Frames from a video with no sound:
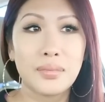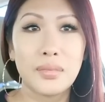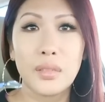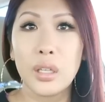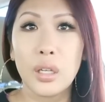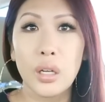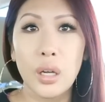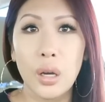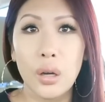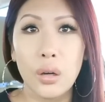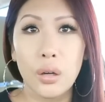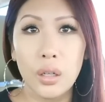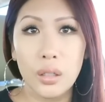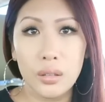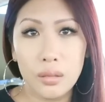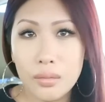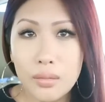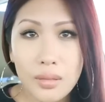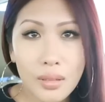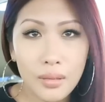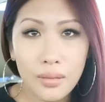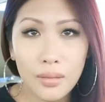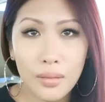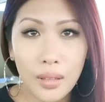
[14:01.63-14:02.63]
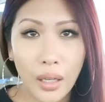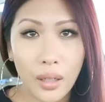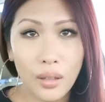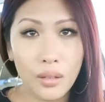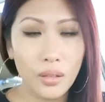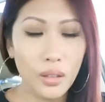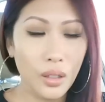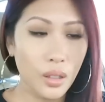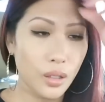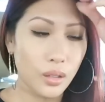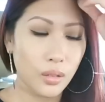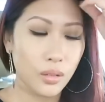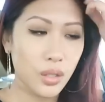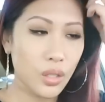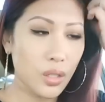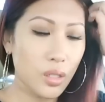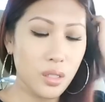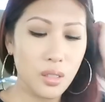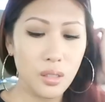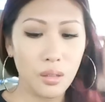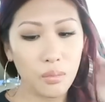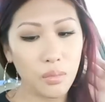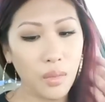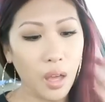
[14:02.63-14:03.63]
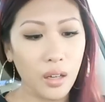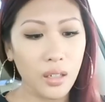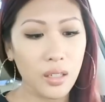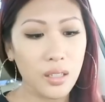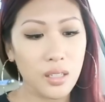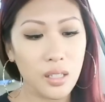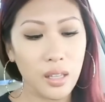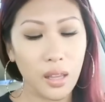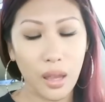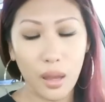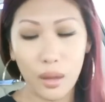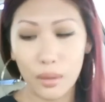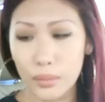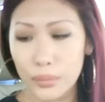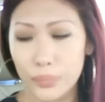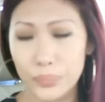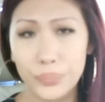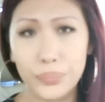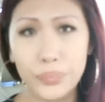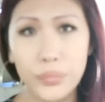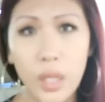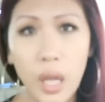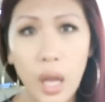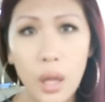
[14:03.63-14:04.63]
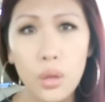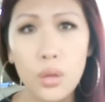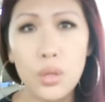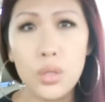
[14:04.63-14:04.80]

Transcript: You know, and I don't know, I'm just not into that. I